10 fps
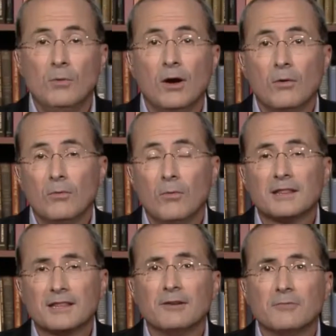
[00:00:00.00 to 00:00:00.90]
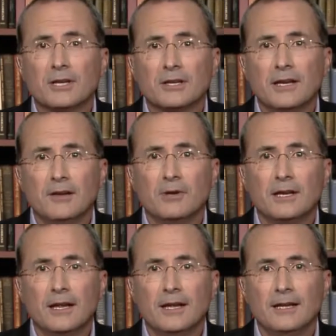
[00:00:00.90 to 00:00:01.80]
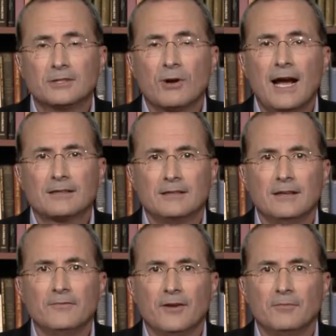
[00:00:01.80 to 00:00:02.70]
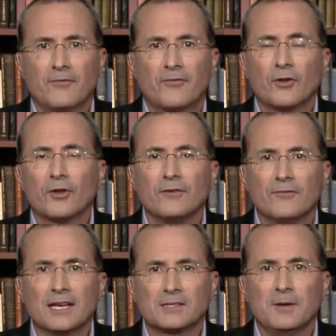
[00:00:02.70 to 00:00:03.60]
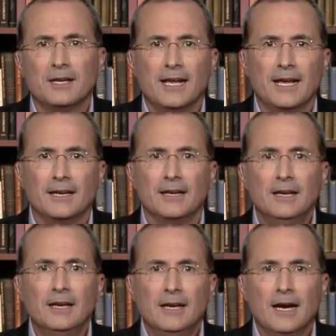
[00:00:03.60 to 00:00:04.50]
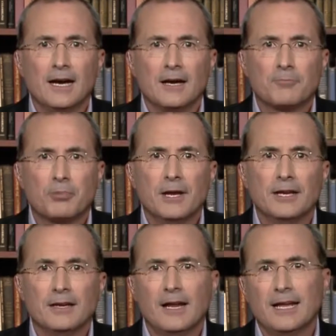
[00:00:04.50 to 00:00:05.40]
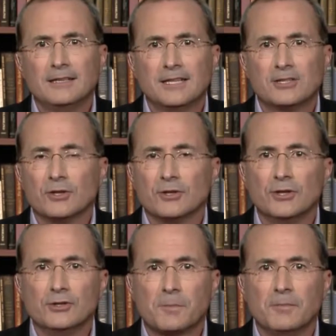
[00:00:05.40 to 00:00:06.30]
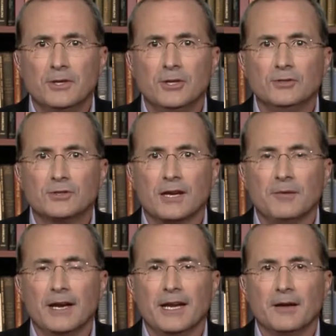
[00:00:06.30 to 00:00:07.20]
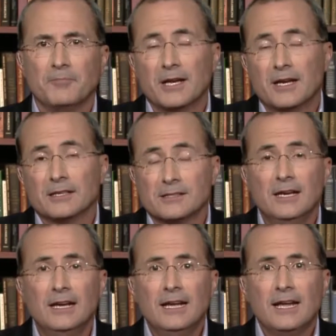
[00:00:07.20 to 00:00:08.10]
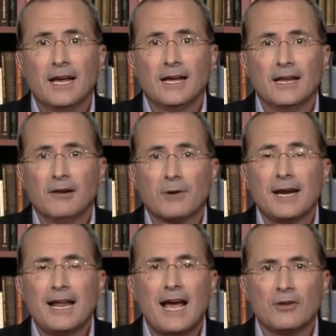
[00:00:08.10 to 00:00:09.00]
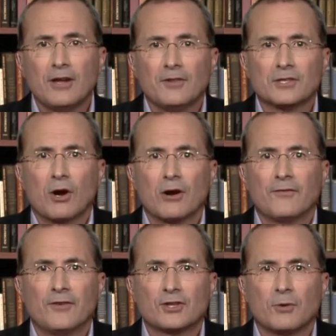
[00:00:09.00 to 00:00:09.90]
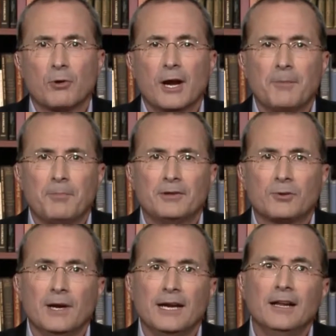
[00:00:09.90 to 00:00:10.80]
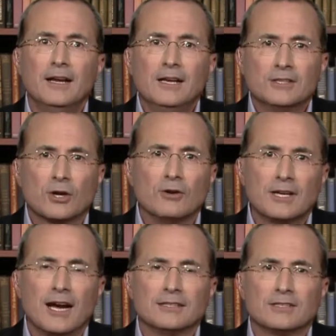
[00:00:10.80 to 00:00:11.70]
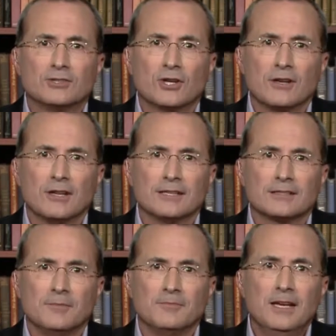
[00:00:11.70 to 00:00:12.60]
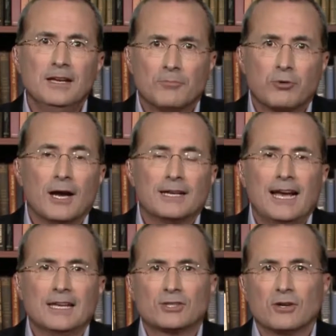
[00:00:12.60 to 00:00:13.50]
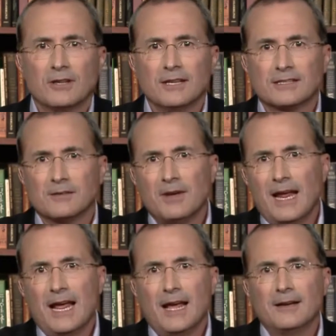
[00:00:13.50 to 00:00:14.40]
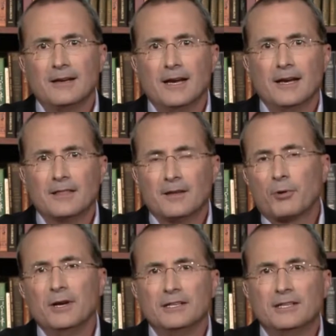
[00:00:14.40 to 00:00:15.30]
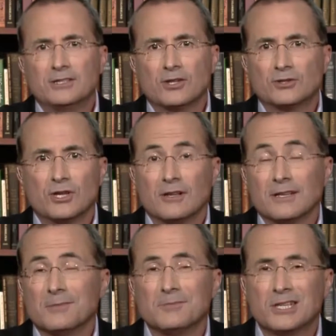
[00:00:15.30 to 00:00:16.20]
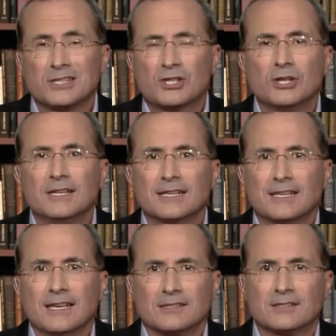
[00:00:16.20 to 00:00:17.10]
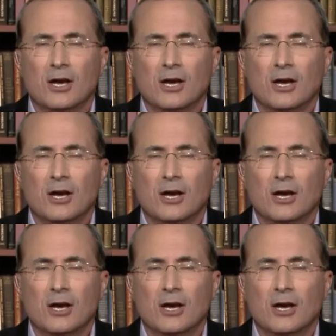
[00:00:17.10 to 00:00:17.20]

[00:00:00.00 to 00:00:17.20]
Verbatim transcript: Well, one thing would it would attract inv further investment in uh, print and digital news news uh, media because uh, right now, you have this artificial break between certain kinds of journalism, broadcast journalism, and uh, the print and digital journalism just shouldn't exist.